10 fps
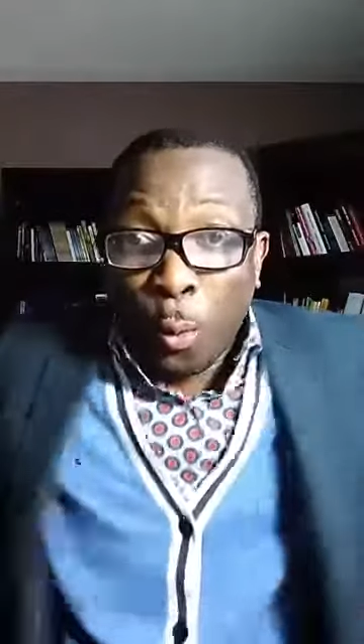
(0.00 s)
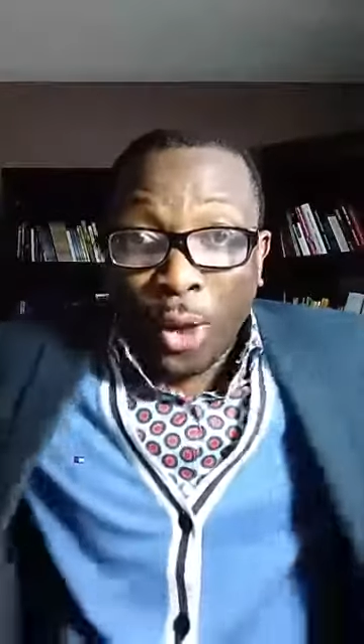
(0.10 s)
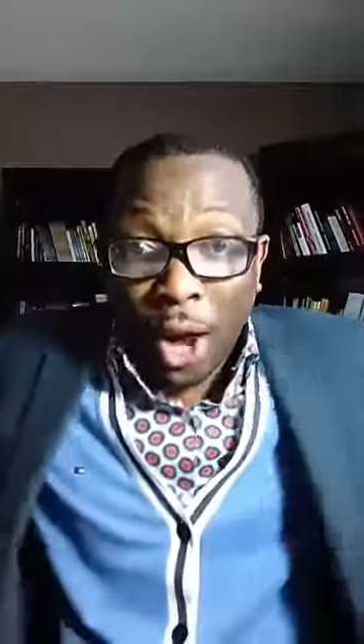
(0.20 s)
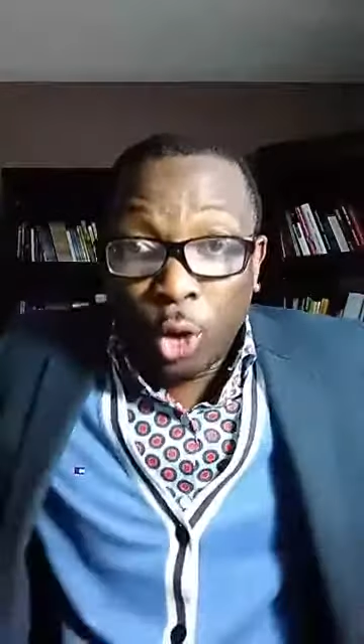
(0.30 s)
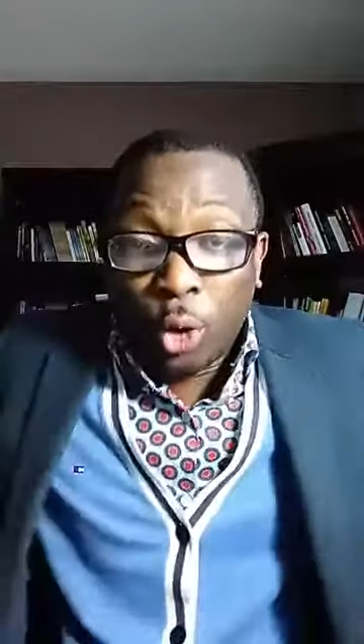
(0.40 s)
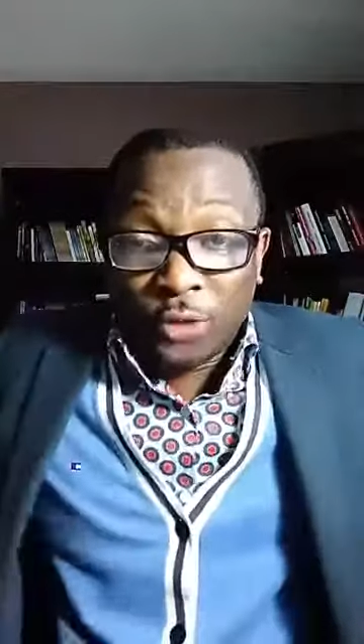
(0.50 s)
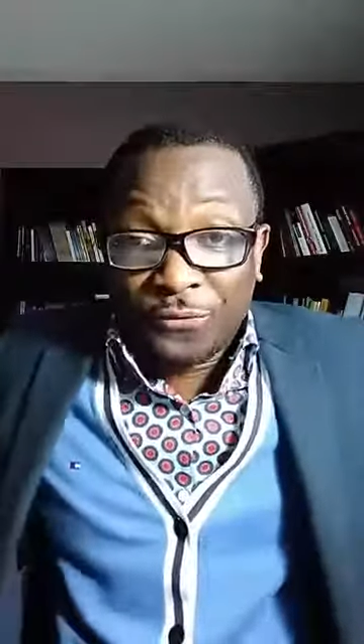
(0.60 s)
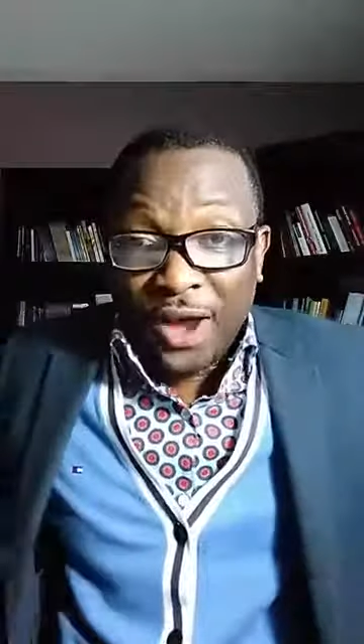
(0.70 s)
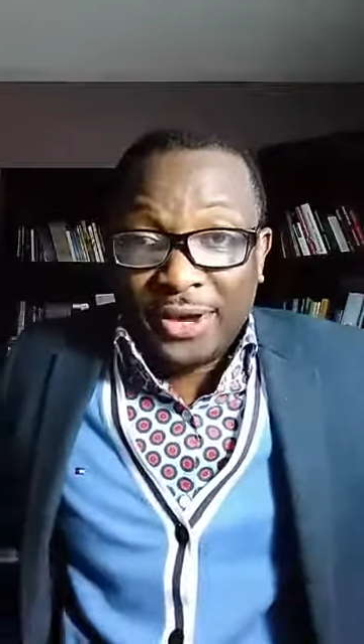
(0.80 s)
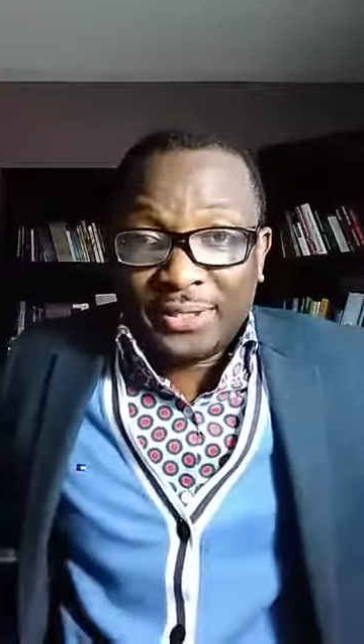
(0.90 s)
we're all
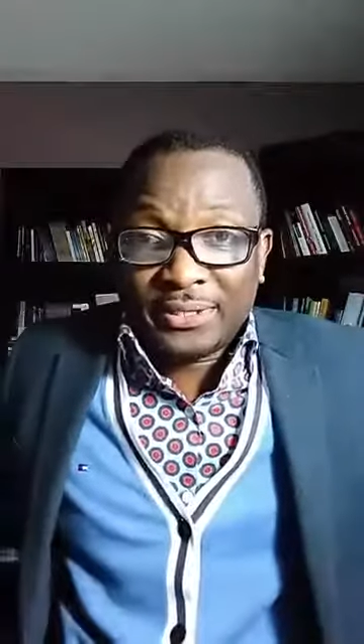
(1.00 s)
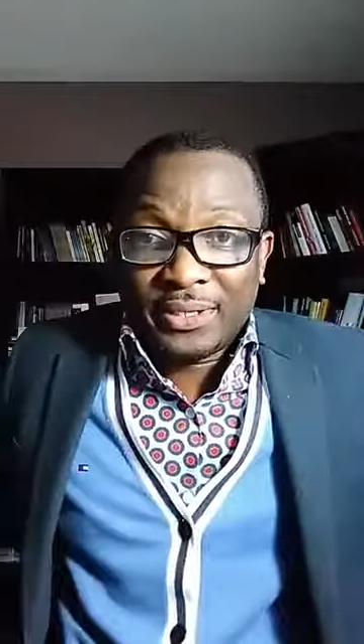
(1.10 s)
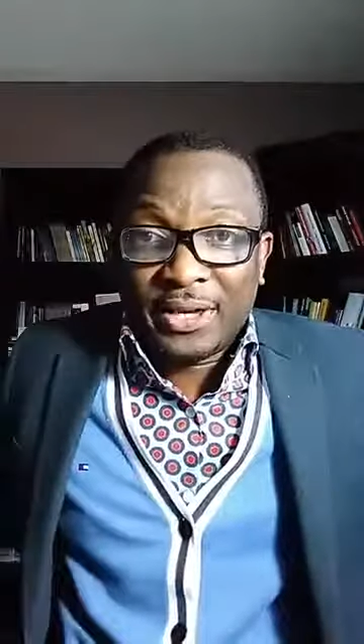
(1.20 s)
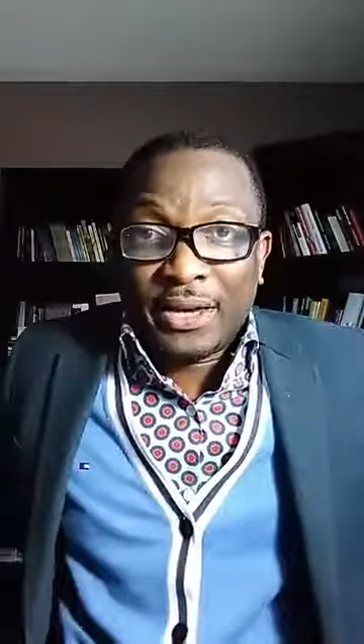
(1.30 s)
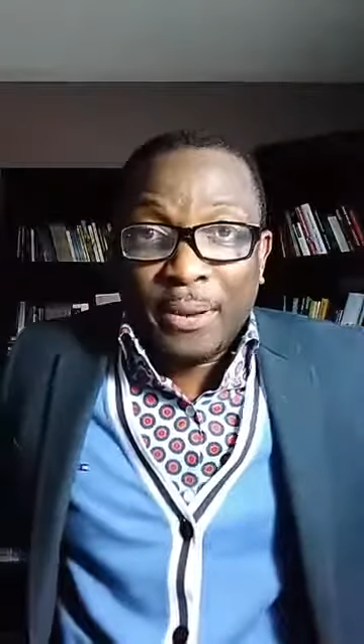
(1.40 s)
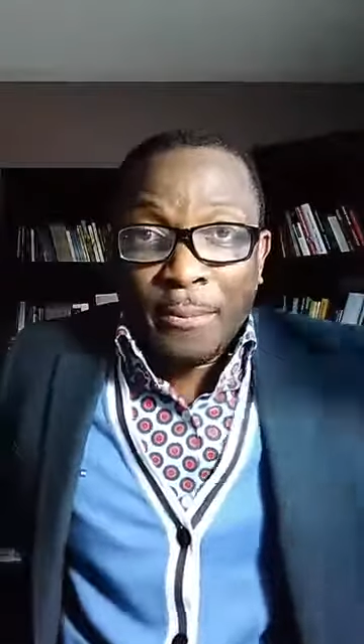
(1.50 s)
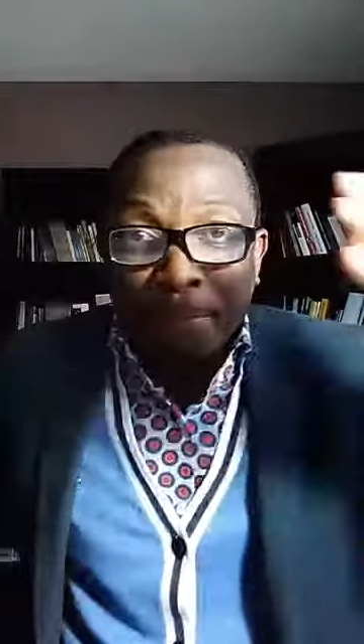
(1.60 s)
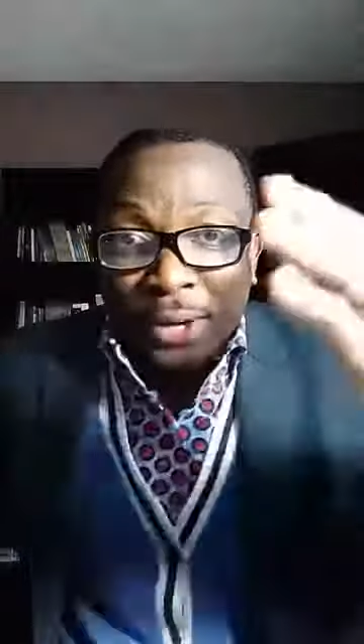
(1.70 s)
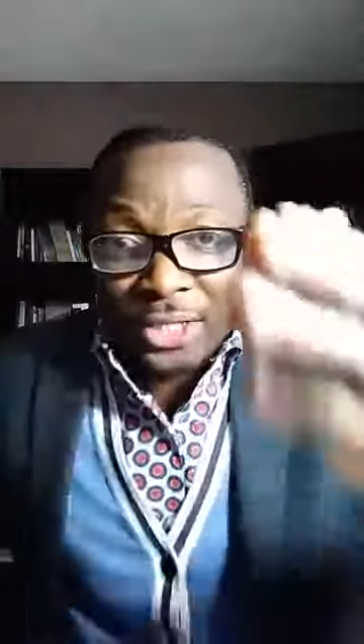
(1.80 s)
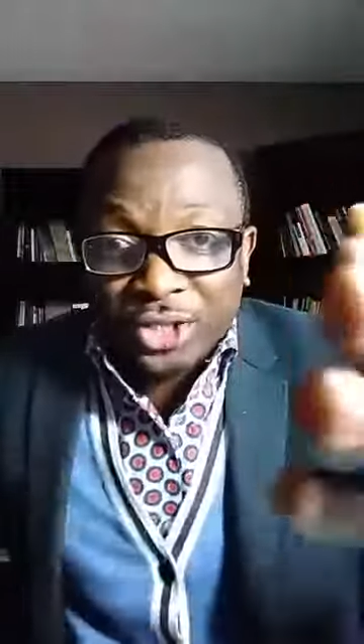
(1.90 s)
God-fearing.
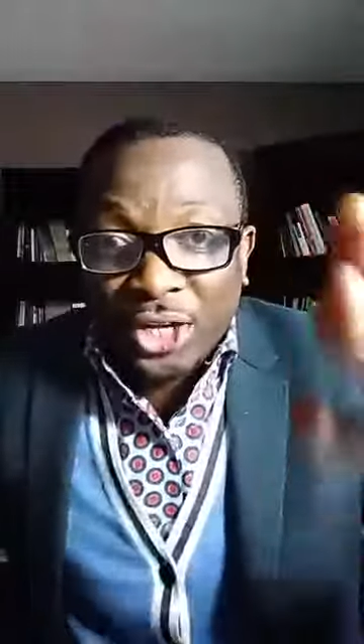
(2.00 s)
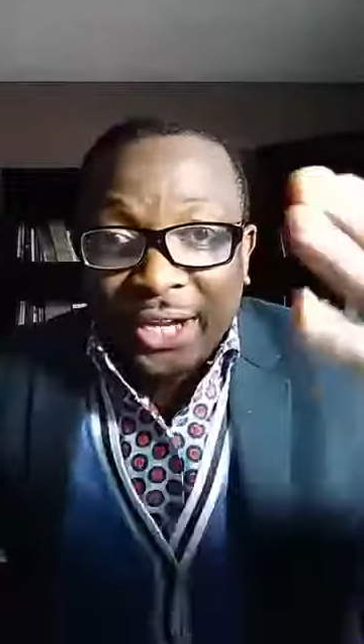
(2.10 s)
Brother Sunday